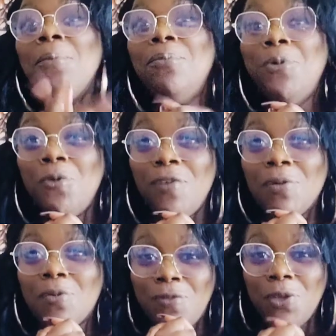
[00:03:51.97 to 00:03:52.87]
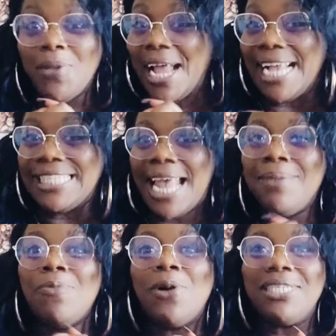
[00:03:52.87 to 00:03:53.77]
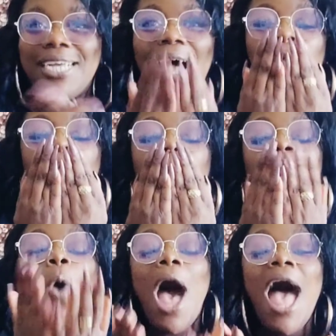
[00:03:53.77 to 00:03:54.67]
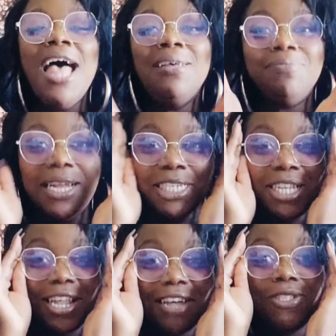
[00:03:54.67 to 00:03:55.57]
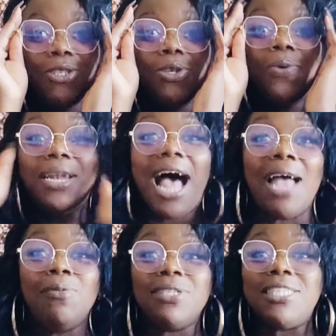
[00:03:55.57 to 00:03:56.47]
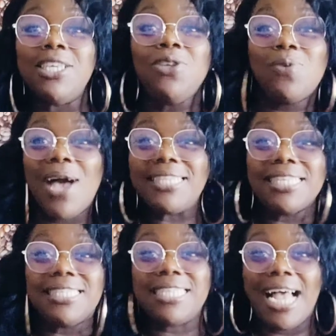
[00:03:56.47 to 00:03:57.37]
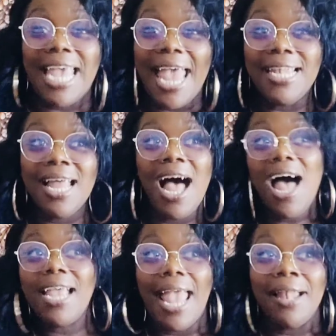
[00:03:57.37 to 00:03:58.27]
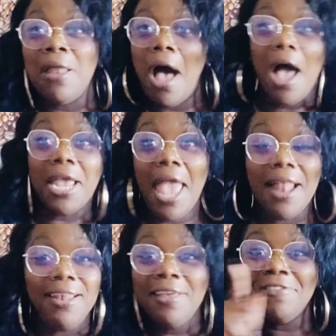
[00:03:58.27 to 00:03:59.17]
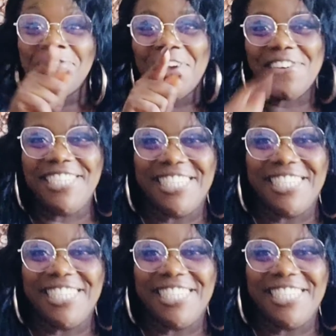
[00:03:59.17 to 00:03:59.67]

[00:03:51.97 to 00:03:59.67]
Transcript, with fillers: movie review. Like I said, more to come. Mwah. Much love to you. And I will see you guys again, again, again very